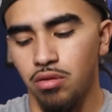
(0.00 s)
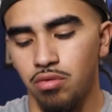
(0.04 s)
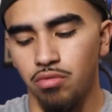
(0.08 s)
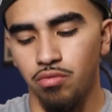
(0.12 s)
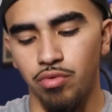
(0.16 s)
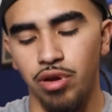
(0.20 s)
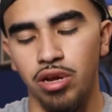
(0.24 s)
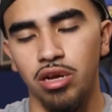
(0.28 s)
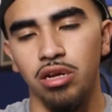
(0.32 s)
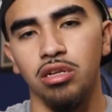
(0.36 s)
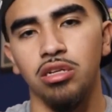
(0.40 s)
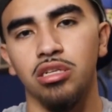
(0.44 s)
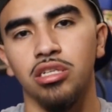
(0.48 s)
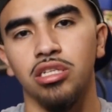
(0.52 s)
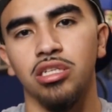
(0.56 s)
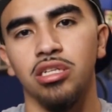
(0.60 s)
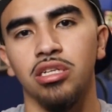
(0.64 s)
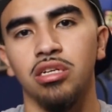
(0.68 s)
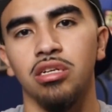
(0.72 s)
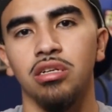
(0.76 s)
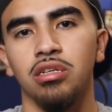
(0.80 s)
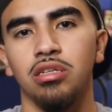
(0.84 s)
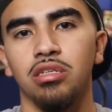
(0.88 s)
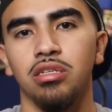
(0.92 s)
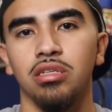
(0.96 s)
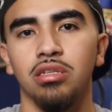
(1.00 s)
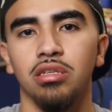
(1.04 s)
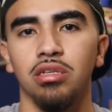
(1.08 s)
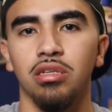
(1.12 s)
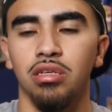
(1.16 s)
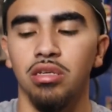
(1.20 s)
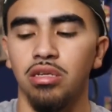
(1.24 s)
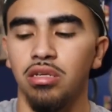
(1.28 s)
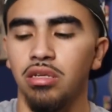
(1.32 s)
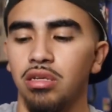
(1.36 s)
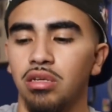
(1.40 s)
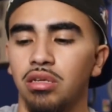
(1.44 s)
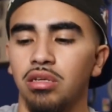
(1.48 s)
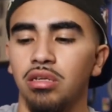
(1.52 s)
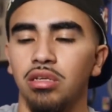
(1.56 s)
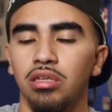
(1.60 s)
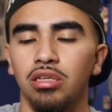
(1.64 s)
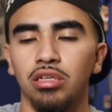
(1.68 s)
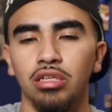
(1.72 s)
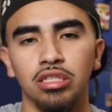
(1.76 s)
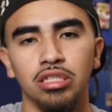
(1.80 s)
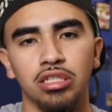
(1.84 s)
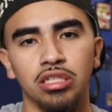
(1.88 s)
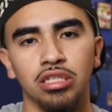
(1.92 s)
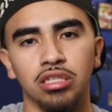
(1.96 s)
Regular shears,
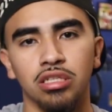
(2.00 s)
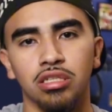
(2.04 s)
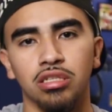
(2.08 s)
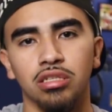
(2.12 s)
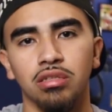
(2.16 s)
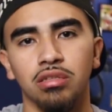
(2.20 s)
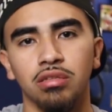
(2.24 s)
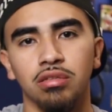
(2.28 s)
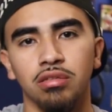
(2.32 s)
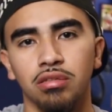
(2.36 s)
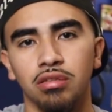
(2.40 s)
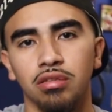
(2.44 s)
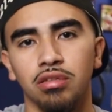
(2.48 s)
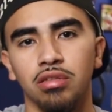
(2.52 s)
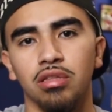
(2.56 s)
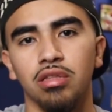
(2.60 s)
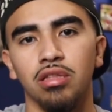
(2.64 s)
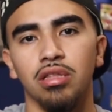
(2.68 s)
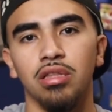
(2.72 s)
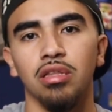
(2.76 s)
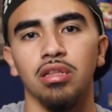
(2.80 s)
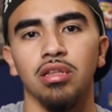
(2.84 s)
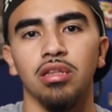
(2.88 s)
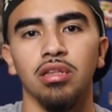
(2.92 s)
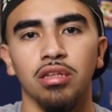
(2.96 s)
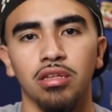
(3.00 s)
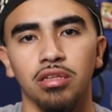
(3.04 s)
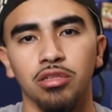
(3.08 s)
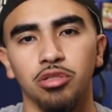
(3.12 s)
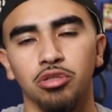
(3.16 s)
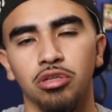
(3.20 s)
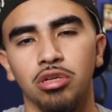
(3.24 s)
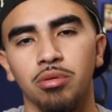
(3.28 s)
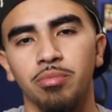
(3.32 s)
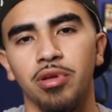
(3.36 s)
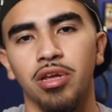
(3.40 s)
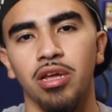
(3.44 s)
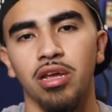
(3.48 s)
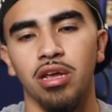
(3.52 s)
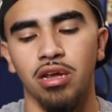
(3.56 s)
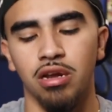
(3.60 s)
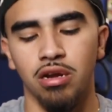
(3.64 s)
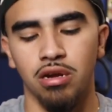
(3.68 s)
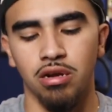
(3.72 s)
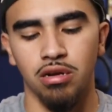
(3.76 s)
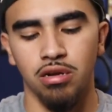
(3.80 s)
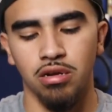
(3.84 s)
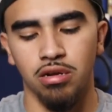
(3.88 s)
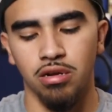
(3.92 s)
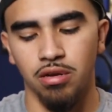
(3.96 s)
you just trimming
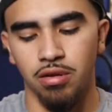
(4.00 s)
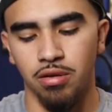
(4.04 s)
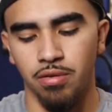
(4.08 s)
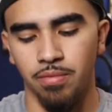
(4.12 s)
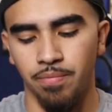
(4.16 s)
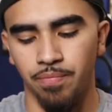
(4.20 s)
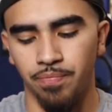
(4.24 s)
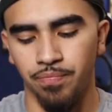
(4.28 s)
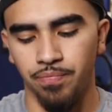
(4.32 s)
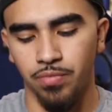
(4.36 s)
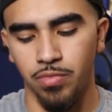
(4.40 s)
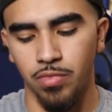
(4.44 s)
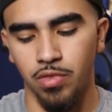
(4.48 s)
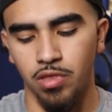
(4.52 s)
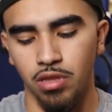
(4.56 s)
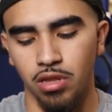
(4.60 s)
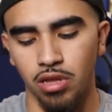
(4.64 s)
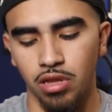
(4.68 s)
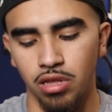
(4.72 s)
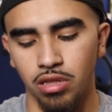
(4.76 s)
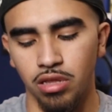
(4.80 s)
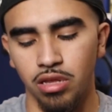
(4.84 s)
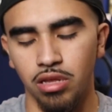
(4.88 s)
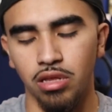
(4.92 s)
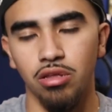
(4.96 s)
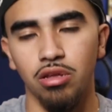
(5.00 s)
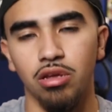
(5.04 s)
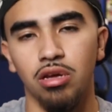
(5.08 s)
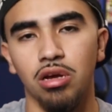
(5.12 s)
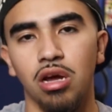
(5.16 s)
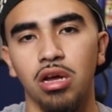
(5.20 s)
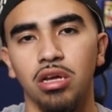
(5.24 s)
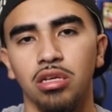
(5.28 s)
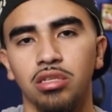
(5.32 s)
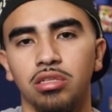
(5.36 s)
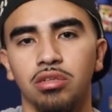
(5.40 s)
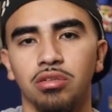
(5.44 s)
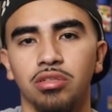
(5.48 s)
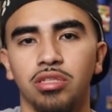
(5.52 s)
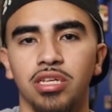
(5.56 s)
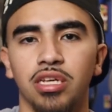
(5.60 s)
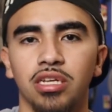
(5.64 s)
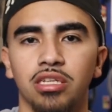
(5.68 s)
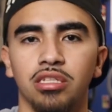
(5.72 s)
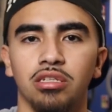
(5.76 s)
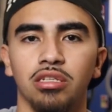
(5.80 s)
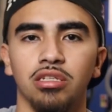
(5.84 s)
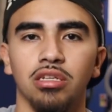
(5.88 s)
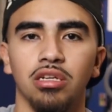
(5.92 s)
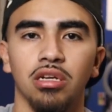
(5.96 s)
hair, and then you can also
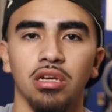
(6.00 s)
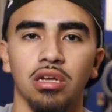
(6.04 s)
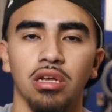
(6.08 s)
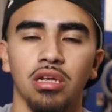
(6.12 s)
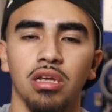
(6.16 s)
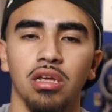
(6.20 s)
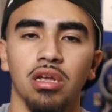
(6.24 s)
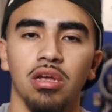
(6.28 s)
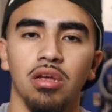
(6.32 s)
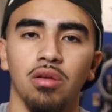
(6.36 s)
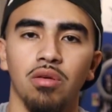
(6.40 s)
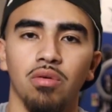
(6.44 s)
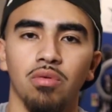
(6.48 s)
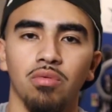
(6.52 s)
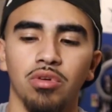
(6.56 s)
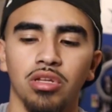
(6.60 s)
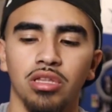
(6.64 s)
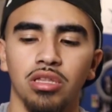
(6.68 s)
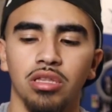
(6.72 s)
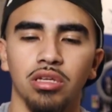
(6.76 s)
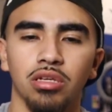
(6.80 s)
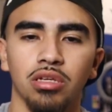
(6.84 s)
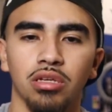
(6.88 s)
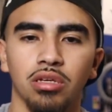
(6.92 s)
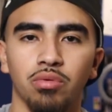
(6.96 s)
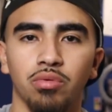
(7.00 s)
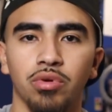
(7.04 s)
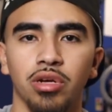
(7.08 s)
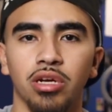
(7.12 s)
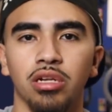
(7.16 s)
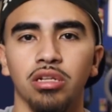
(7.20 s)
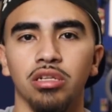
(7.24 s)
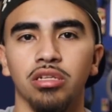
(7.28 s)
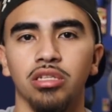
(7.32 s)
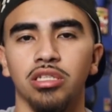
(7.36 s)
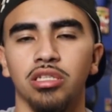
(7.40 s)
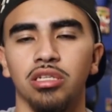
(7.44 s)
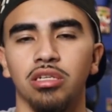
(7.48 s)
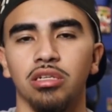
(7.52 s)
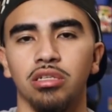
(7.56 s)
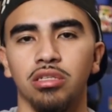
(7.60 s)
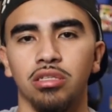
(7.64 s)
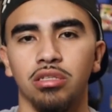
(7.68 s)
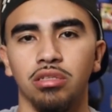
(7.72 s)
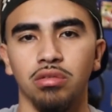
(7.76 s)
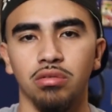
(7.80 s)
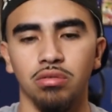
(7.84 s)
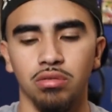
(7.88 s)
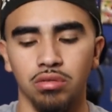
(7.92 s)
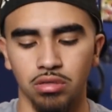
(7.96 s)
texture with the regular shears
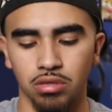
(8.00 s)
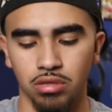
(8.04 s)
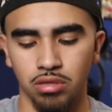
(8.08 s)
too.